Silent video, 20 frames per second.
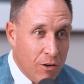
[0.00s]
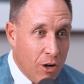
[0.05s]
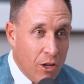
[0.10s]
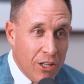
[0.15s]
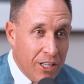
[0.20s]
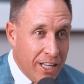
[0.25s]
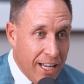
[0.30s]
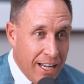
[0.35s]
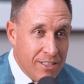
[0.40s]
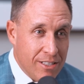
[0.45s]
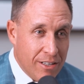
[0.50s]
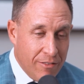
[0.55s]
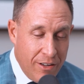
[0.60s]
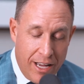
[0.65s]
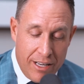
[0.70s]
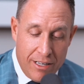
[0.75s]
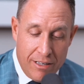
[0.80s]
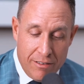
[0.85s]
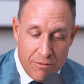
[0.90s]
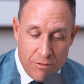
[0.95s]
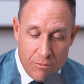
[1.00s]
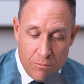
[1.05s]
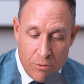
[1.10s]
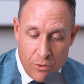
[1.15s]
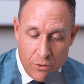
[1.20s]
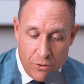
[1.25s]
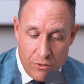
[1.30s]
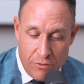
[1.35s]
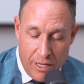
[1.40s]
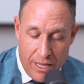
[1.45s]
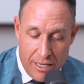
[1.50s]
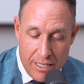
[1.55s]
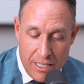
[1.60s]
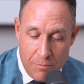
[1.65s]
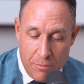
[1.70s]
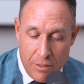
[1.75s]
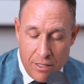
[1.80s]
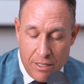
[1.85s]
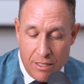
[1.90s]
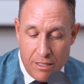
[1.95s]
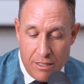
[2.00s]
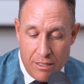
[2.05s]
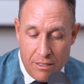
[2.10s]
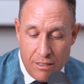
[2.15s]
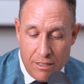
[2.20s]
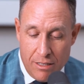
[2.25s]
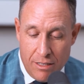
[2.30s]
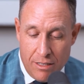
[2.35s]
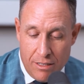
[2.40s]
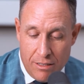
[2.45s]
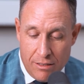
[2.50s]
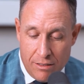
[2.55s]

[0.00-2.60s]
of all the guests I've had in from both NDP,